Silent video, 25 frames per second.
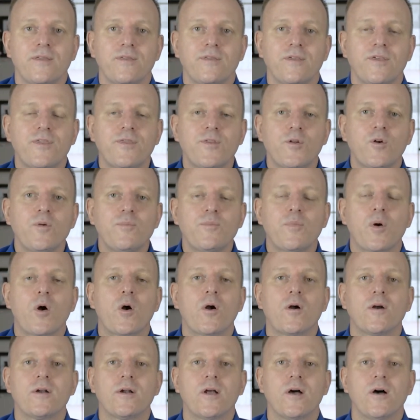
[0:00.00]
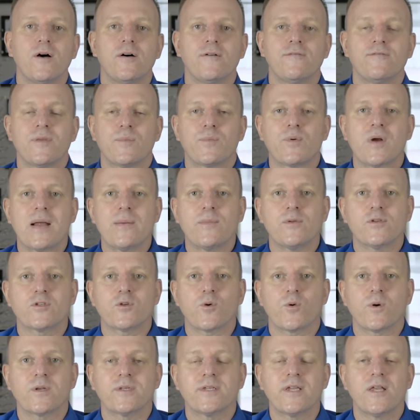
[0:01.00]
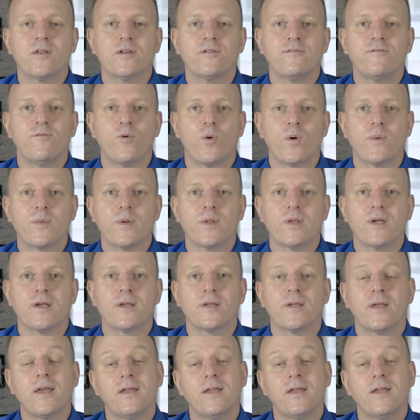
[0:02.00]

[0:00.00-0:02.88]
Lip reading: third part of the Primal Storytelling formula,